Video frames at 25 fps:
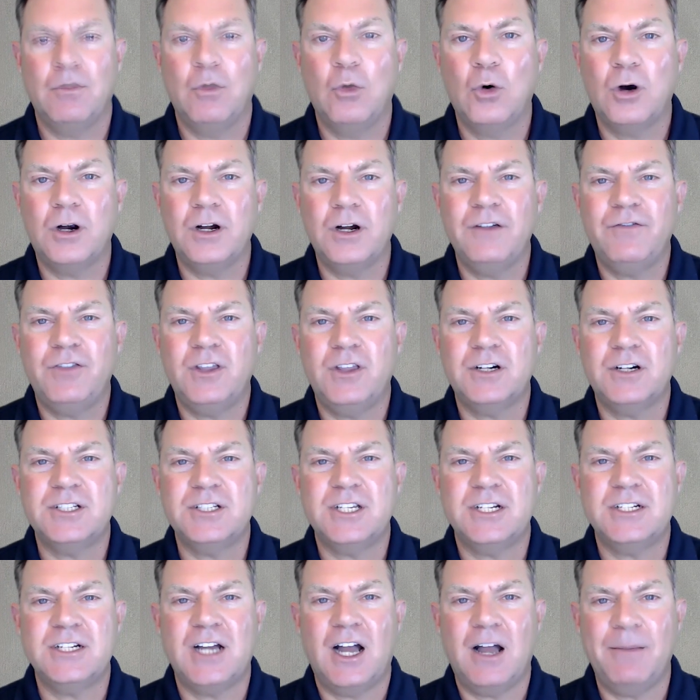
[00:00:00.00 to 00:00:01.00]
Or if
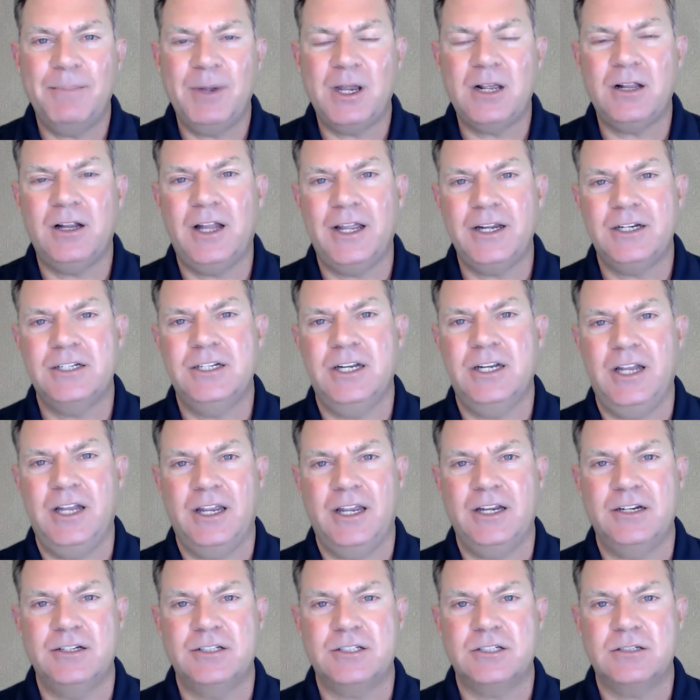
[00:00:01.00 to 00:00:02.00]
there's a topic like
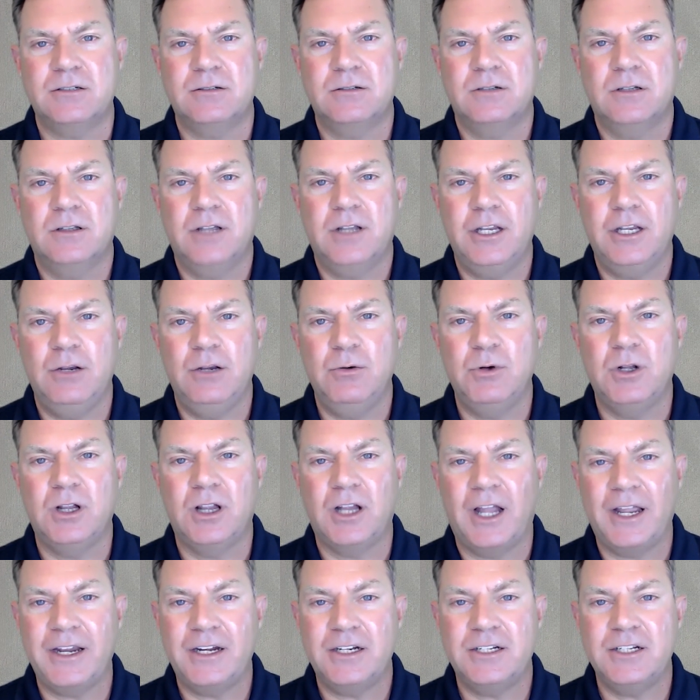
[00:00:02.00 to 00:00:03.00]
today's that you would
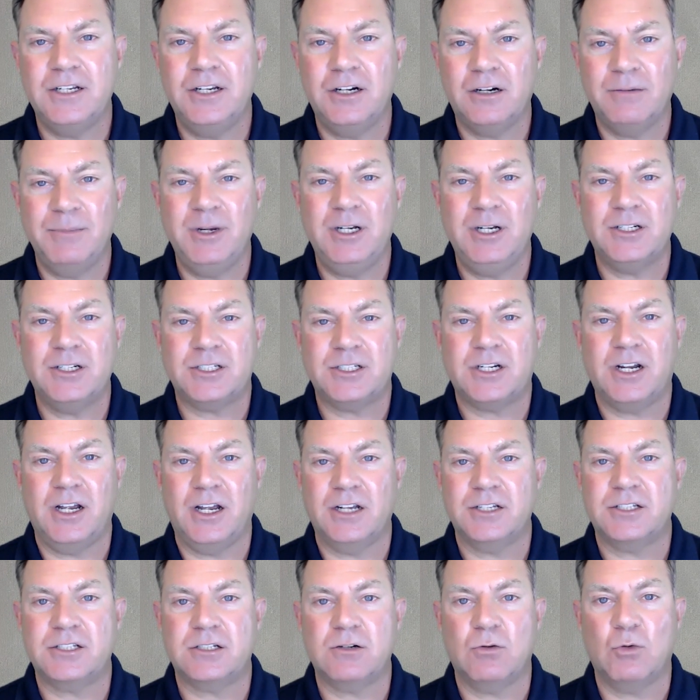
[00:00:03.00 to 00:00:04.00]
like to hear me
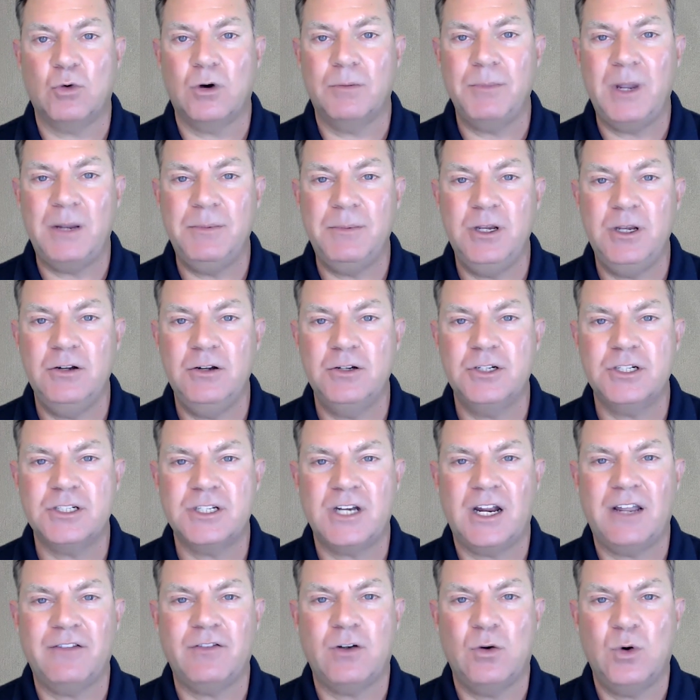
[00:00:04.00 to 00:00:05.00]
discuss, or maybe you
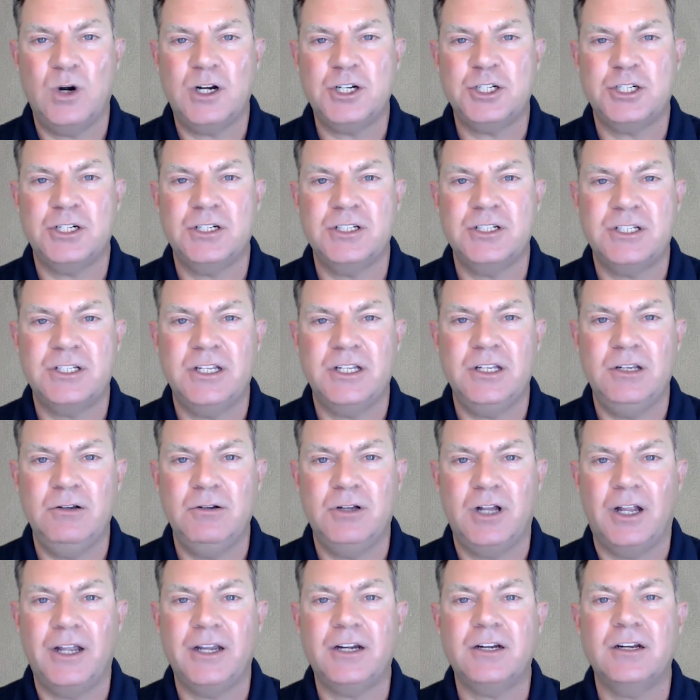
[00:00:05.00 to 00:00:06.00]
just have questions that
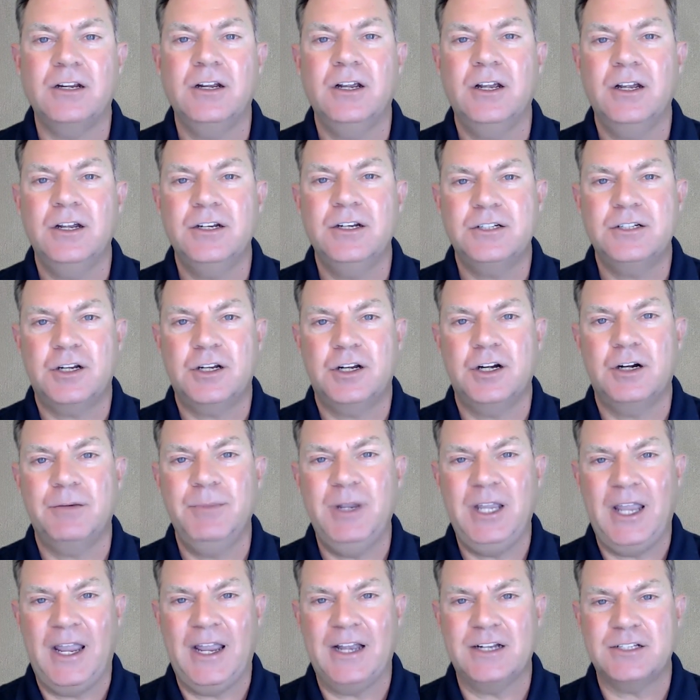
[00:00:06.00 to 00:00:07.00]
you'd like to hear
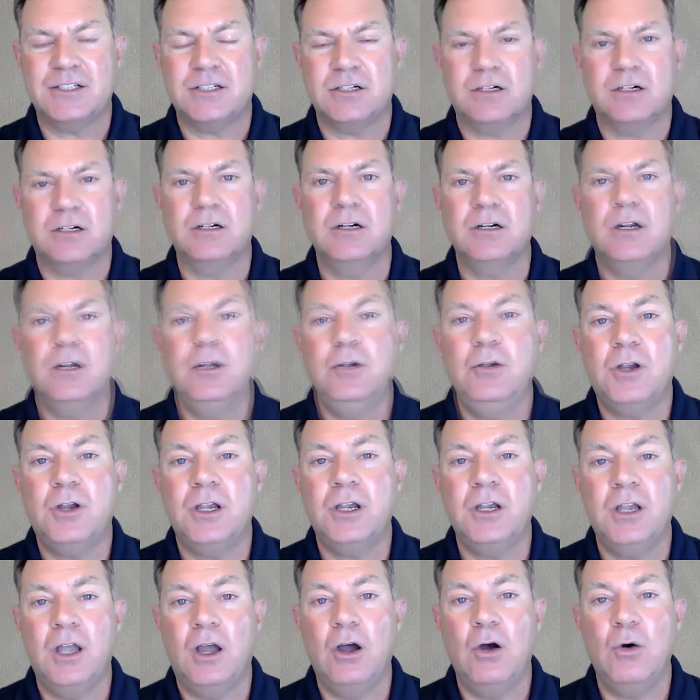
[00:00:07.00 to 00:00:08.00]
me answer, you
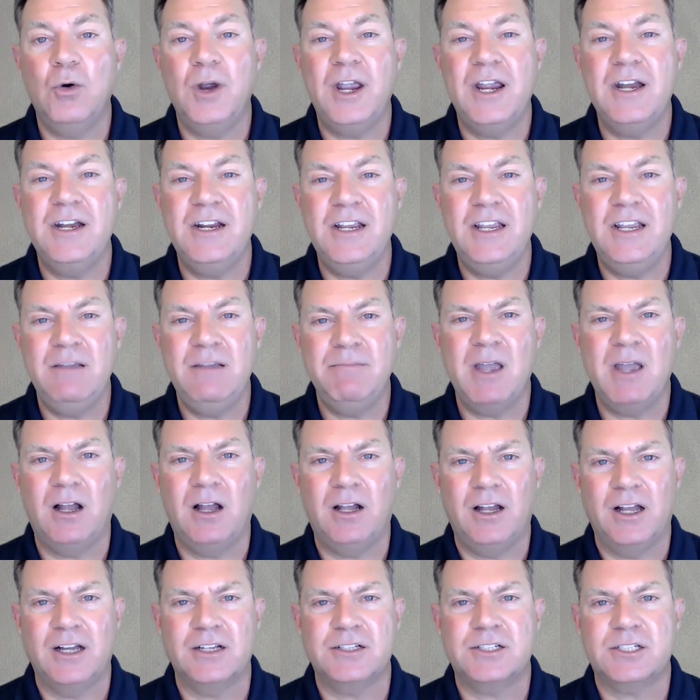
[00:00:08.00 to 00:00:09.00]
can go and
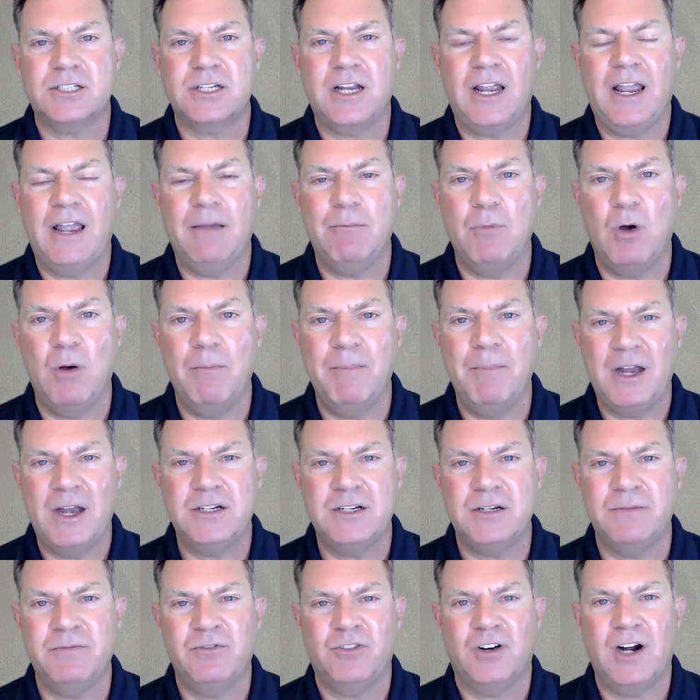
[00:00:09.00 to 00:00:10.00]
email us at
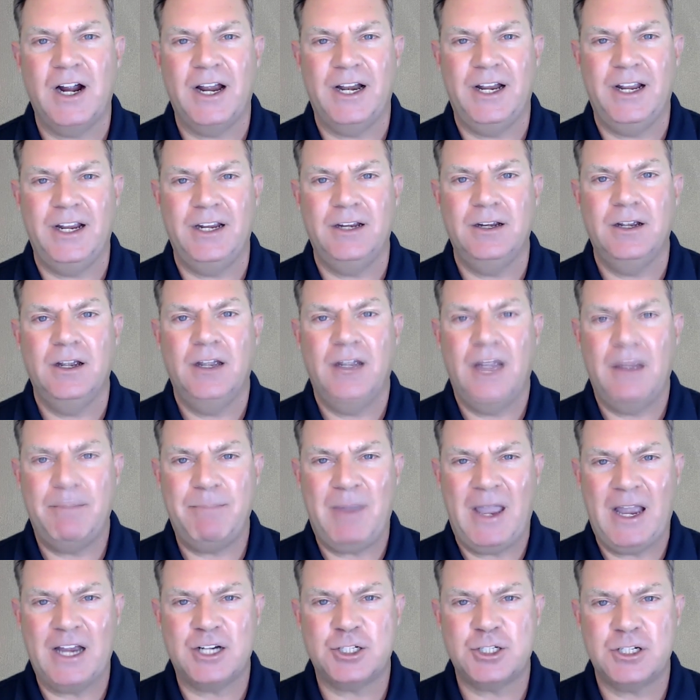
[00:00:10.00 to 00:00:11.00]

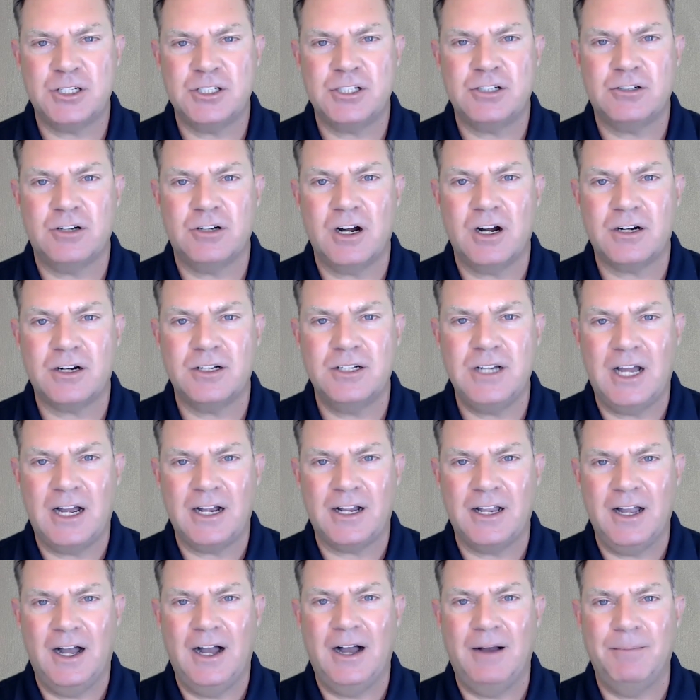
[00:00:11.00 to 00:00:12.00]

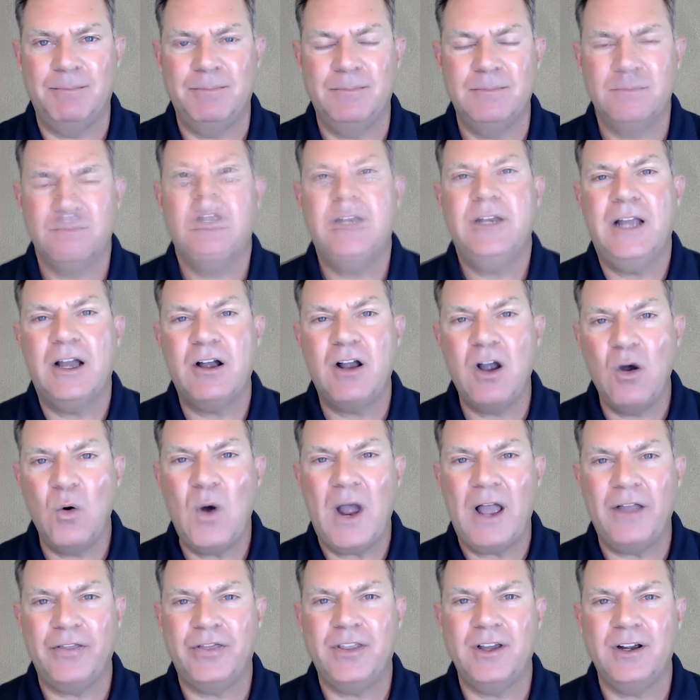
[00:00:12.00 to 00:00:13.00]
momentumfriday@passionstruck.com. Now
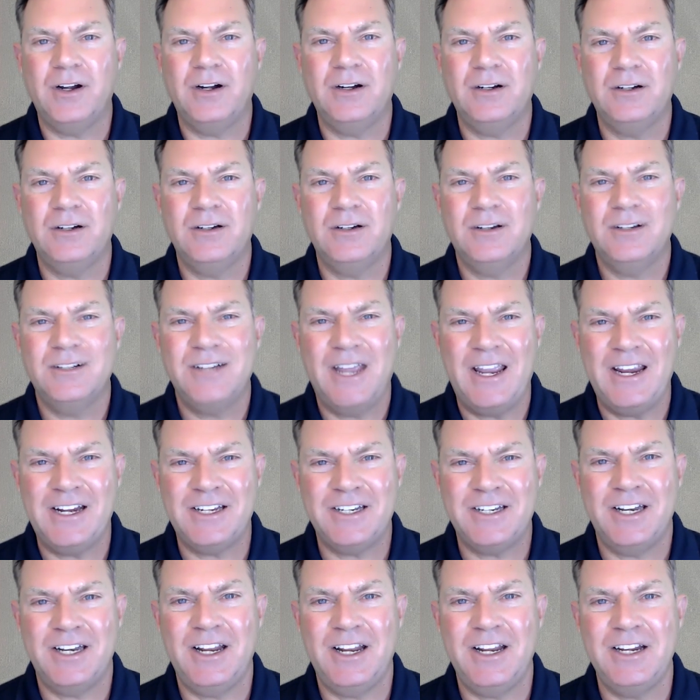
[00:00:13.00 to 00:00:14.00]
go out there,
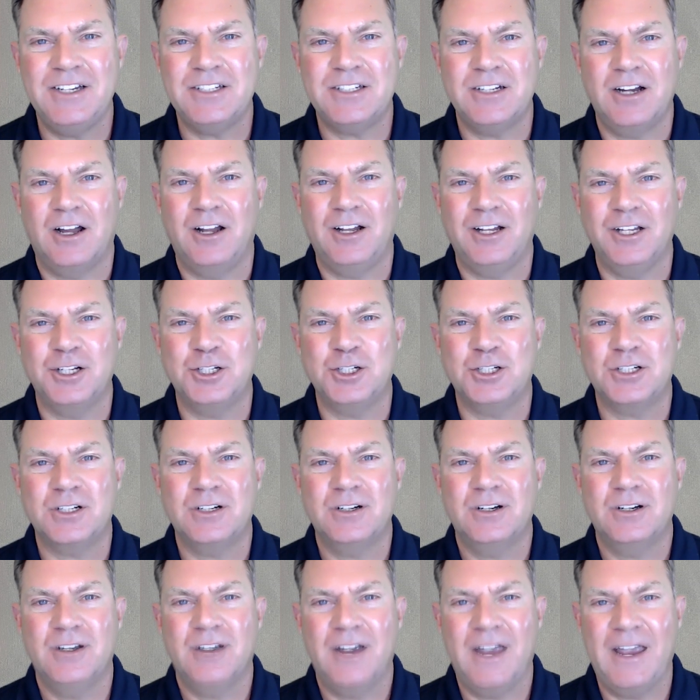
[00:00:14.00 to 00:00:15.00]
take today's
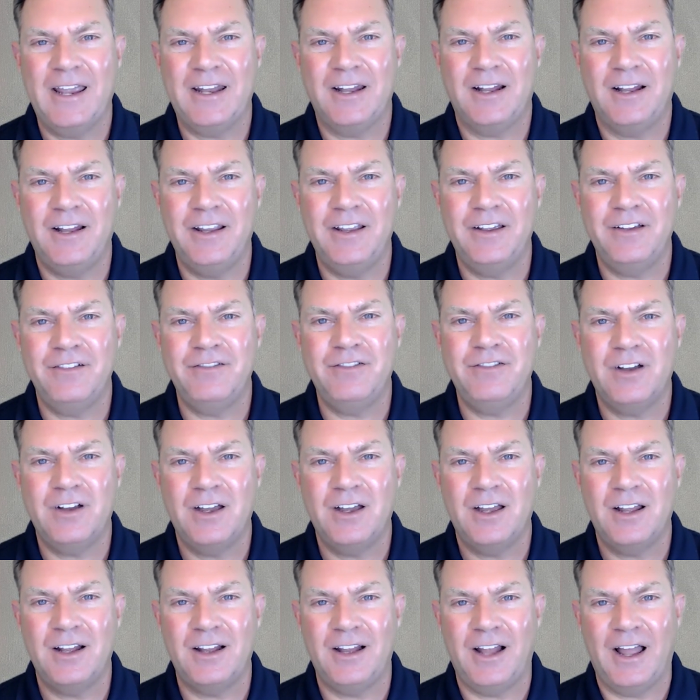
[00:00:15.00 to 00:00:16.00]
knowledge, and live
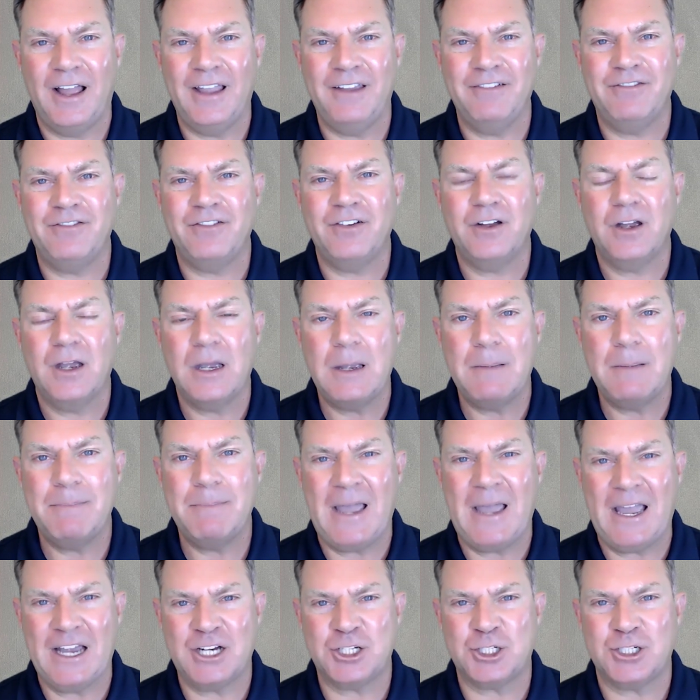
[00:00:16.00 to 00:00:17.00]
life
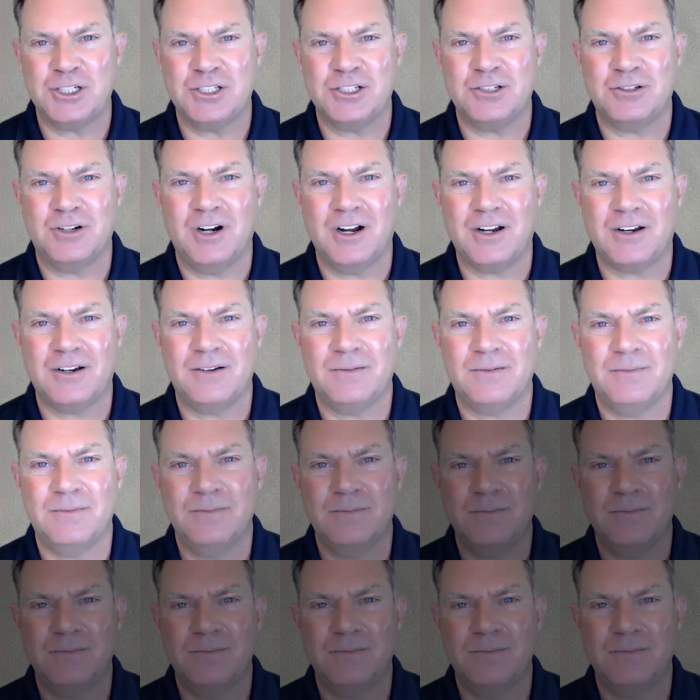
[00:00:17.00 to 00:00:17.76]
passion struck.